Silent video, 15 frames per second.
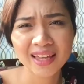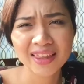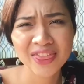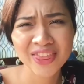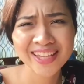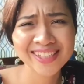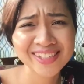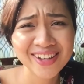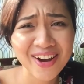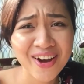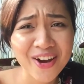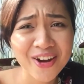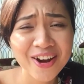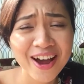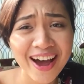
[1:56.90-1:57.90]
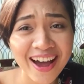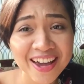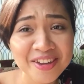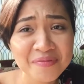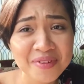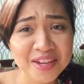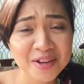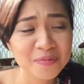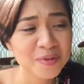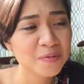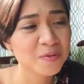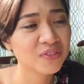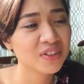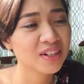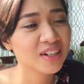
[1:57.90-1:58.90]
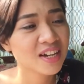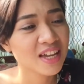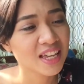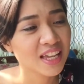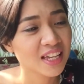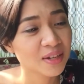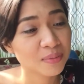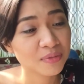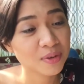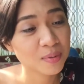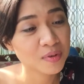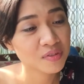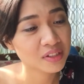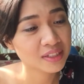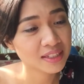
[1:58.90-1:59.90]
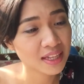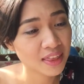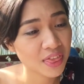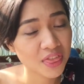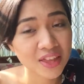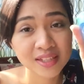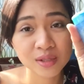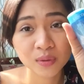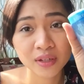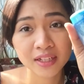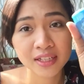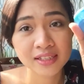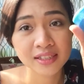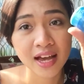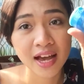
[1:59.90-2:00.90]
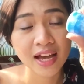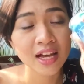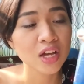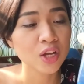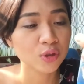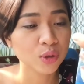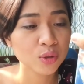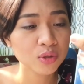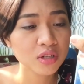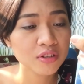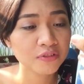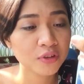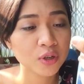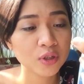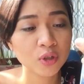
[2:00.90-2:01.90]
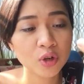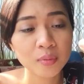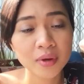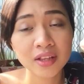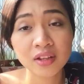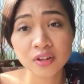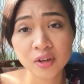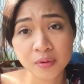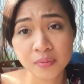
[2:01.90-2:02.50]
These are eye makeup removers and this one is a toner for normal or